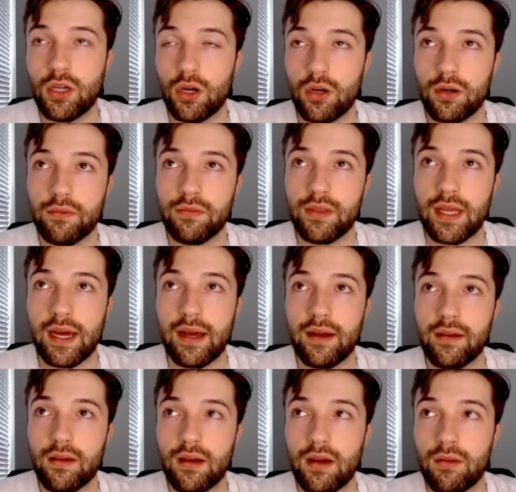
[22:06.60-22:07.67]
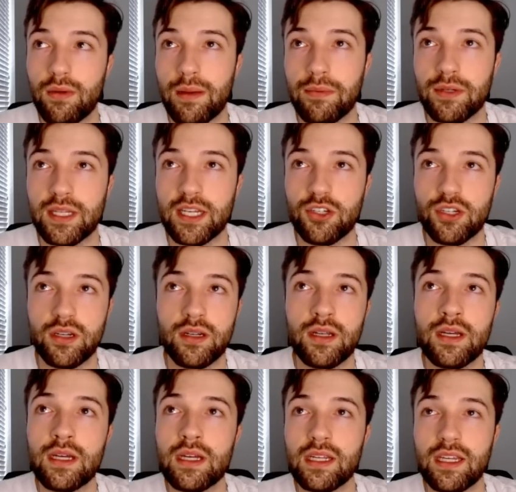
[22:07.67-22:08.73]
curve that uh, reputation.
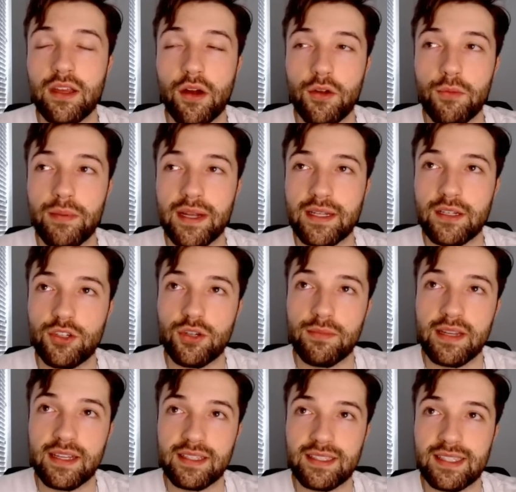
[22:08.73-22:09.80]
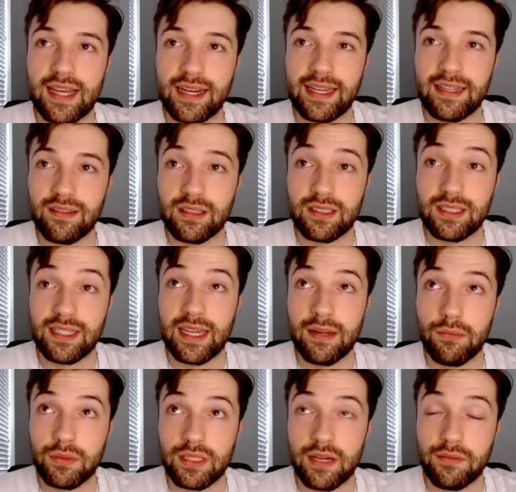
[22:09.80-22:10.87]
Keanu Benton should be a second. This,
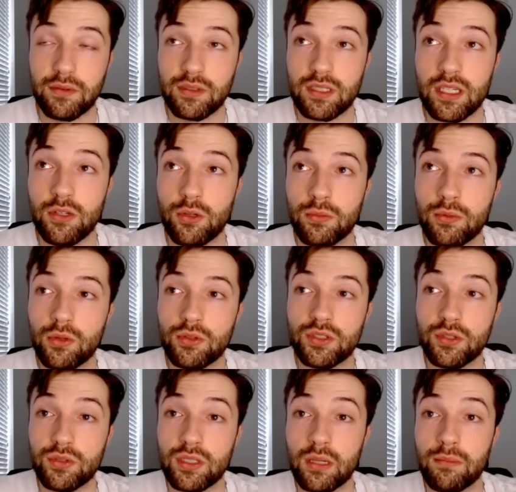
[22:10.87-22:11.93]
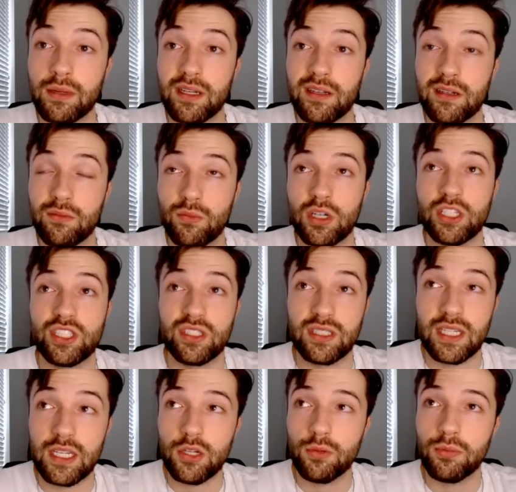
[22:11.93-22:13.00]
again, was after the Senior Bowl, so somebody didn't watch the
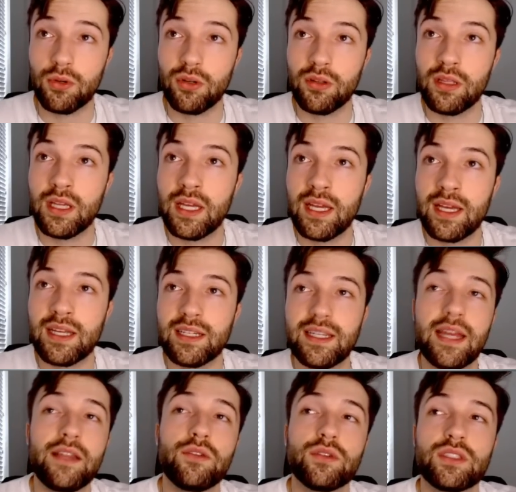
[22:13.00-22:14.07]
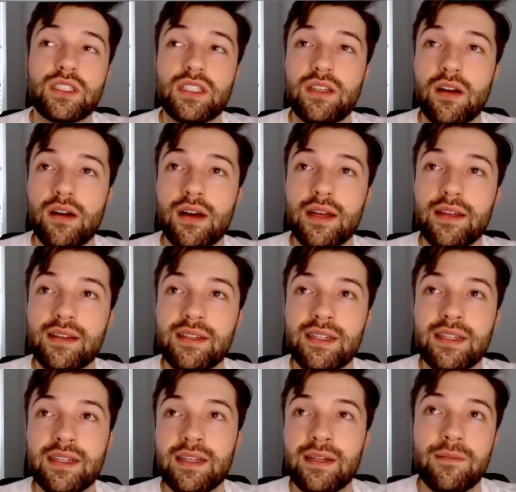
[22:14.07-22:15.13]
Senior Bowl. Daniel Scott,
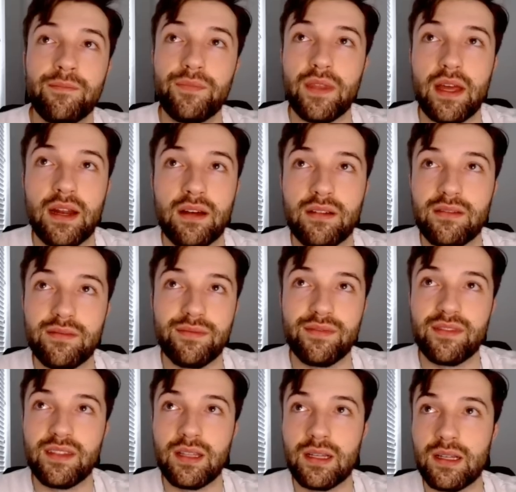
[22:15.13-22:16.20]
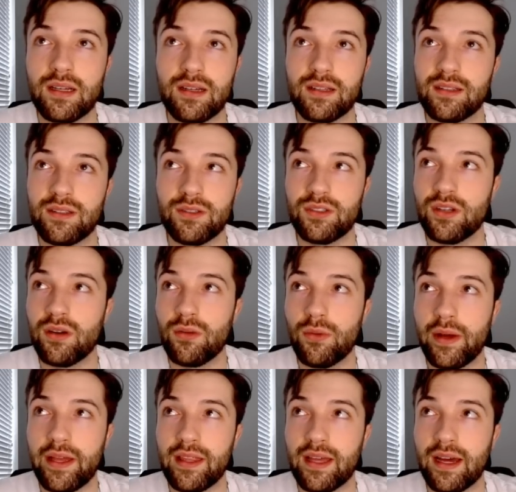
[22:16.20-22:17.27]
I don't... There's no
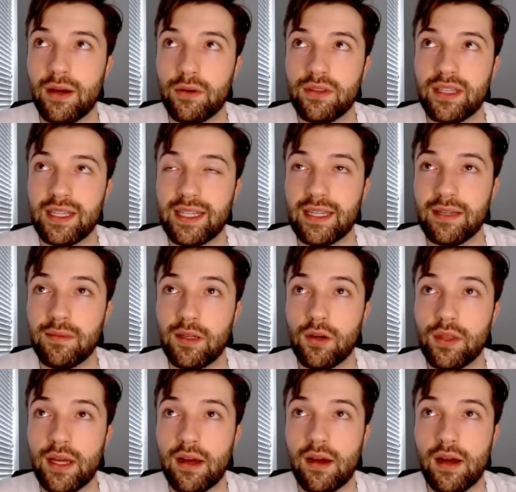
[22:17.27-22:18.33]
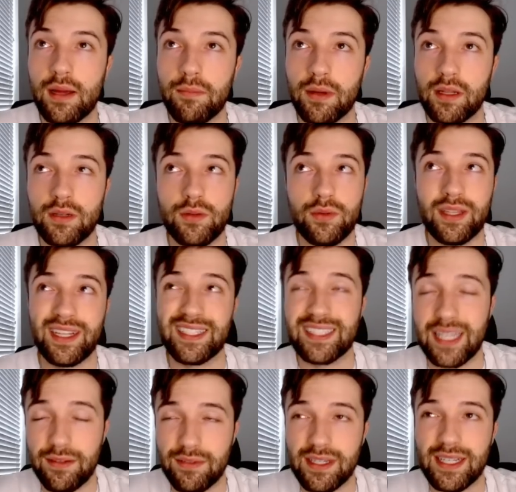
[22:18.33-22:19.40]
way that I would think they'd go that high, but I do think
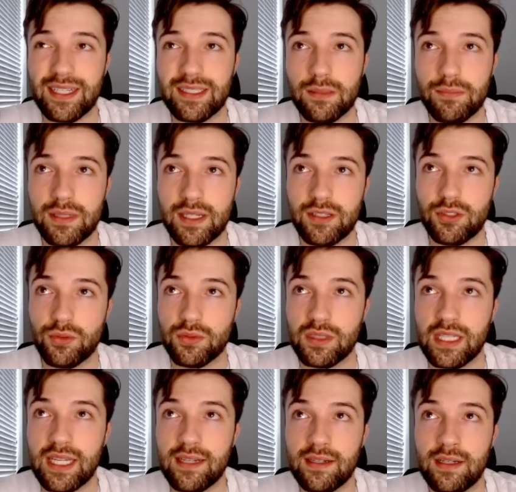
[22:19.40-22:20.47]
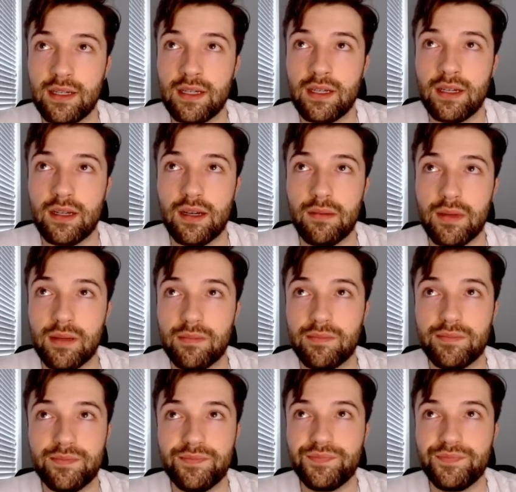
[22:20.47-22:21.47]
safety is a potential need. I mean,